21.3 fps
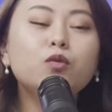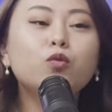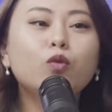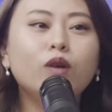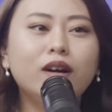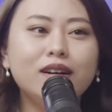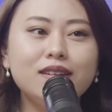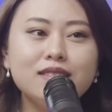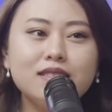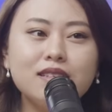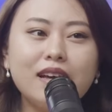
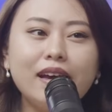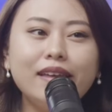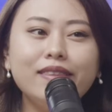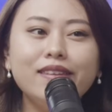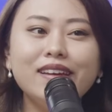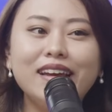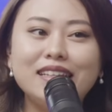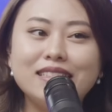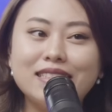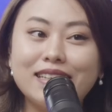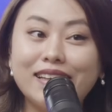was. I
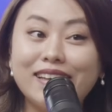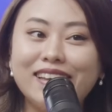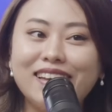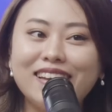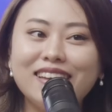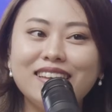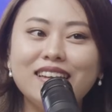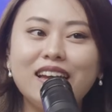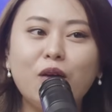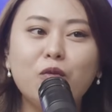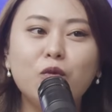think as a
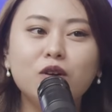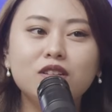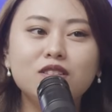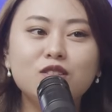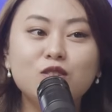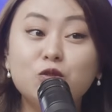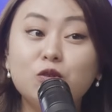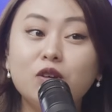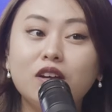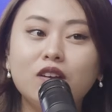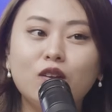kid, I wanted
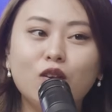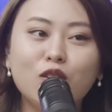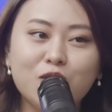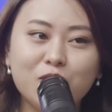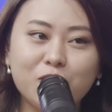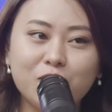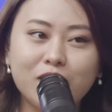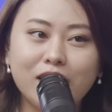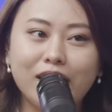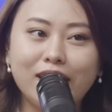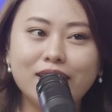to do a lot of
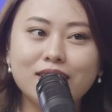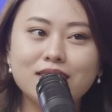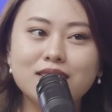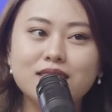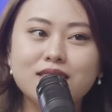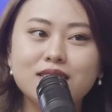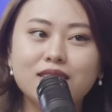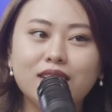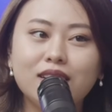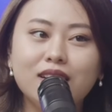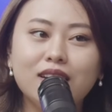
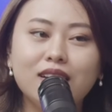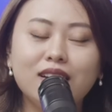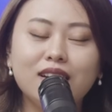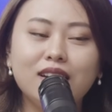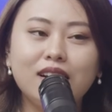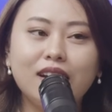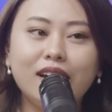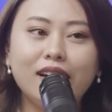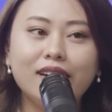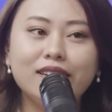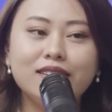things,
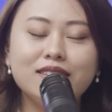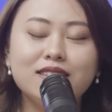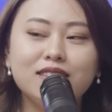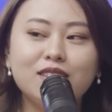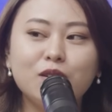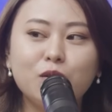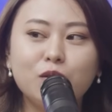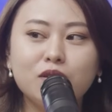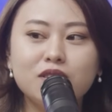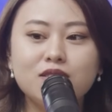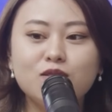and
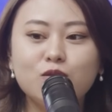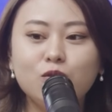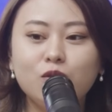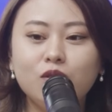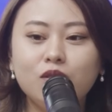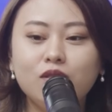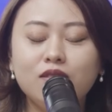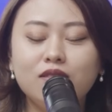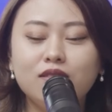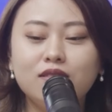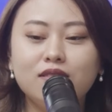there was
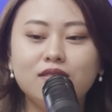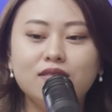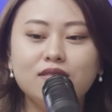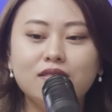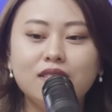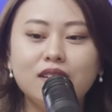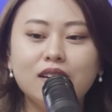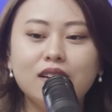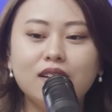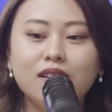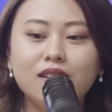no
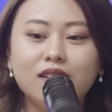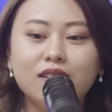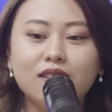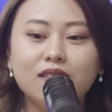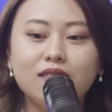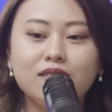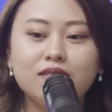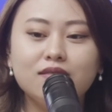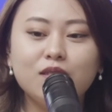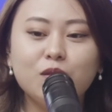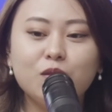
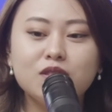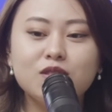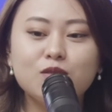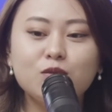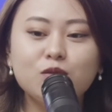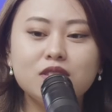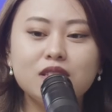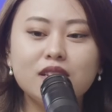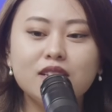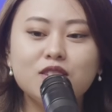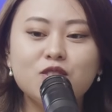
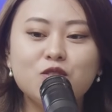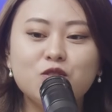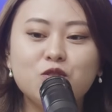such